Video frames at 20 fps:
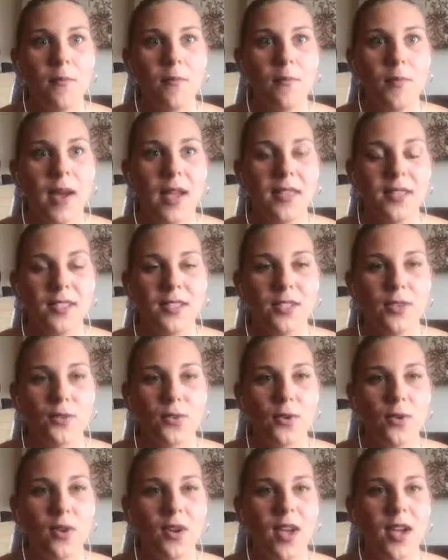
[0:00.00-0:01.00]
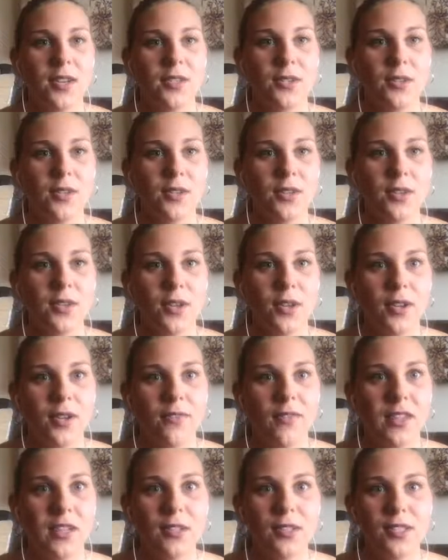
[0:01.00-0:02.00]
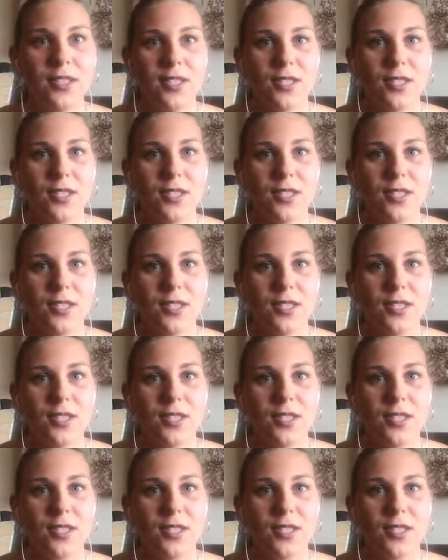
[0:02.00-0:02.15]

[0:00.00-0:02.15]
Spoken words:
by this girl, Hunter Clark Fields,